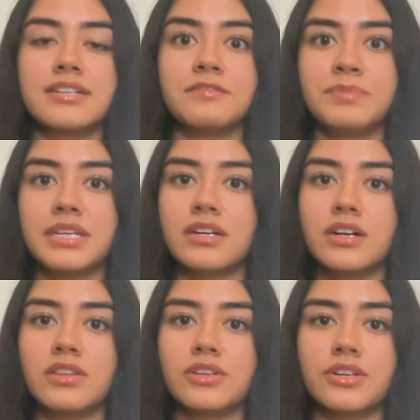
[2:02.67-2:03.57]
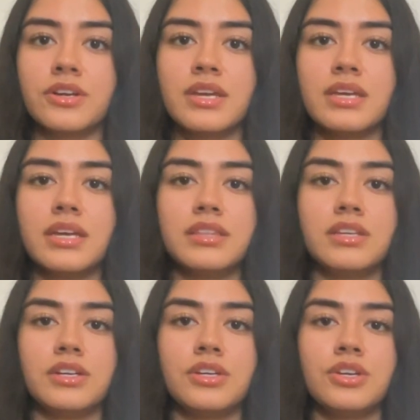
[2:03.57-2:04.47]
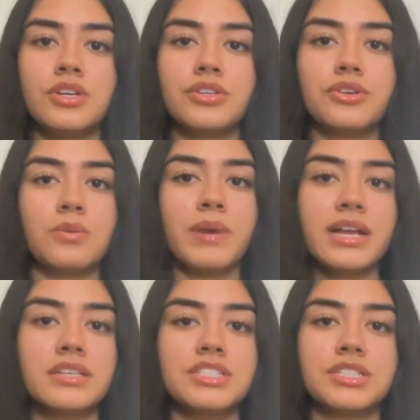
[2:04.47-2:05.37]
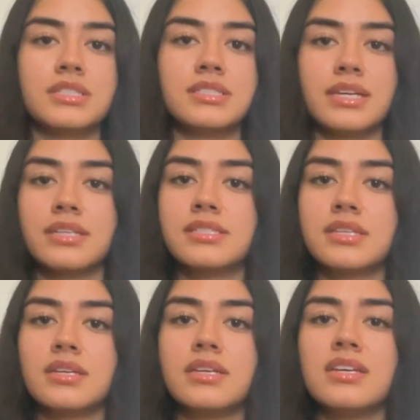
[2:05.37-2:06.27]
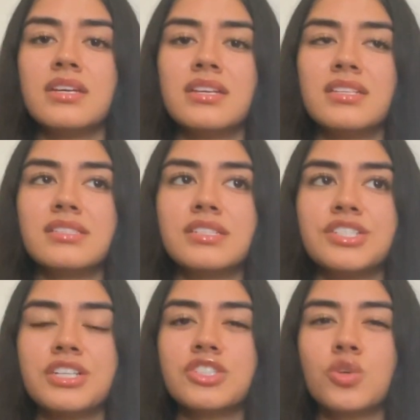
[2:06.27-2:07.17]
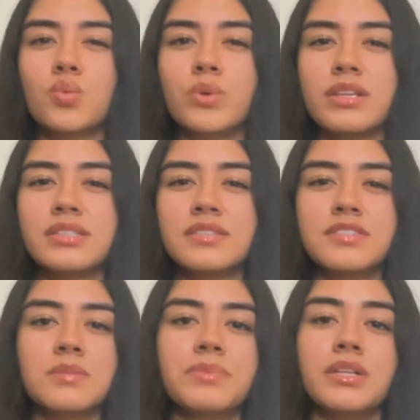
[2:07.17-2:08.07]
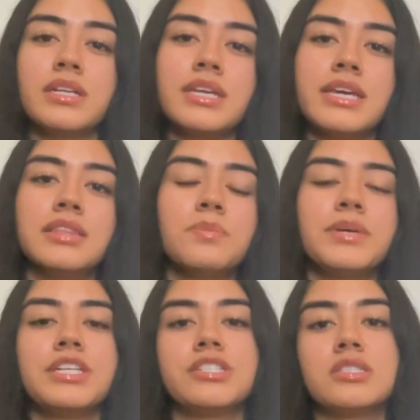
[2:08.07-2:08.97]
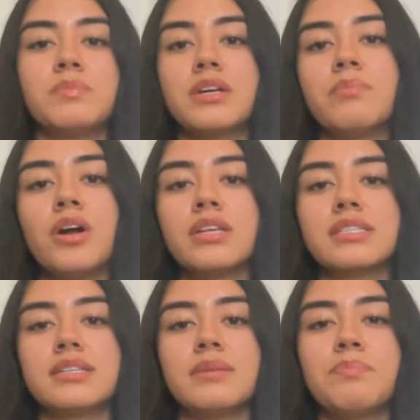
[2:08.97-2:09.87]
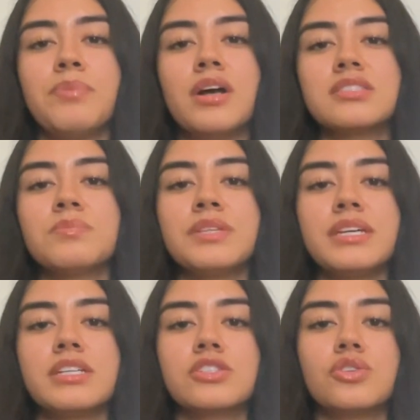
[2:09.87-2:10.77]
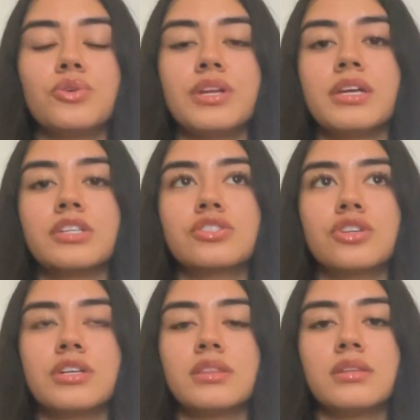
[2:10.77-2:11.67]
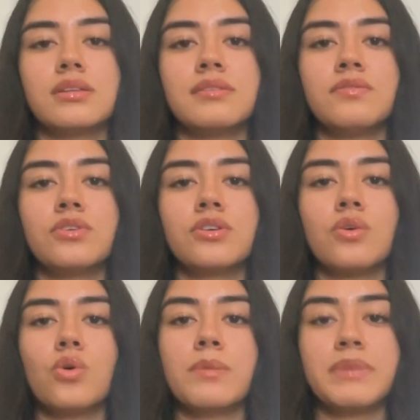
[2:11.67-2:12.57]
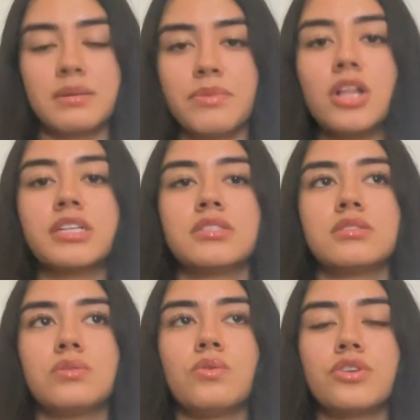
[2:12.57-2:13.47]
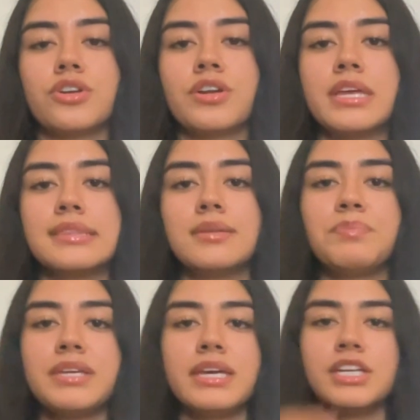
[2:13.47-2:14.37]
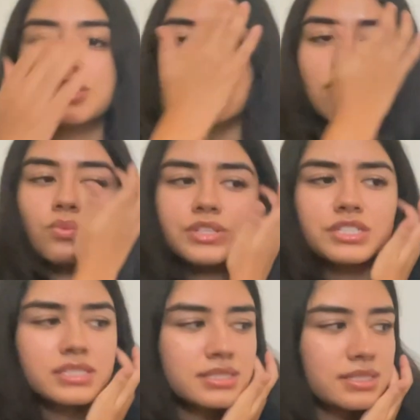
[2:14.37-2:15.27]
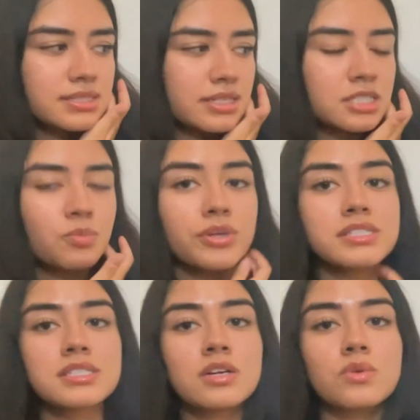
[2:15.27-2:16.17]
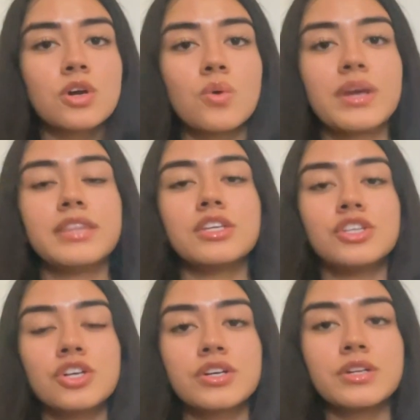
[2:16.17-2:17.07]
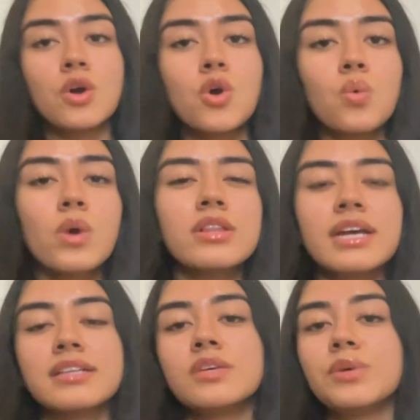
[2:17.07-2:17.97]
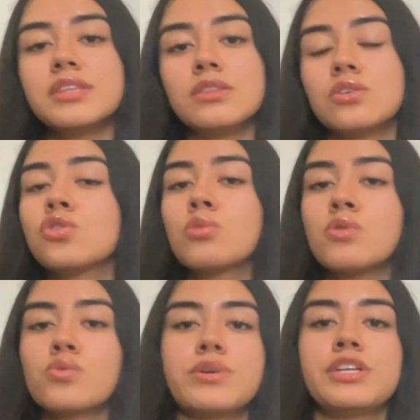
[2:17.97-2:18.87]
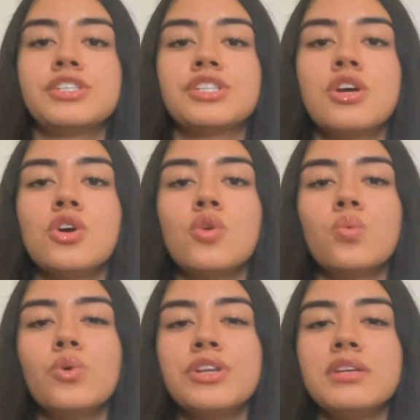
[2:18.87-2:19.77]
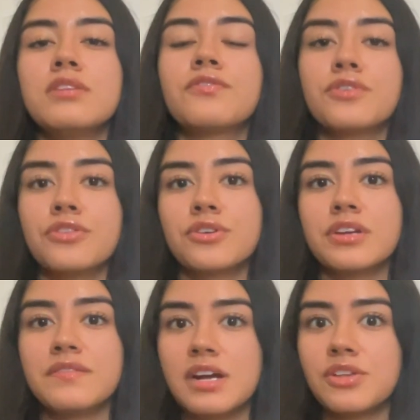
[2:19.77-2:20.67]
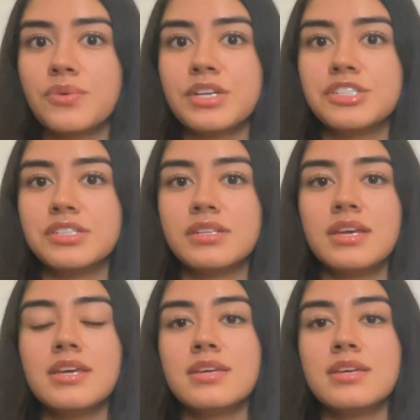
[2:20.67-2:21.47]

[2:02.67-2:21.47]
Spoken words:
of pink color in the urobilinogen test suggests relative stability in the patient's metabolic state, possibly excluding certain liver or metabolic disorder. The pH level, which is 6.0 in the urine, while likely within the normal range, would need further evaluation.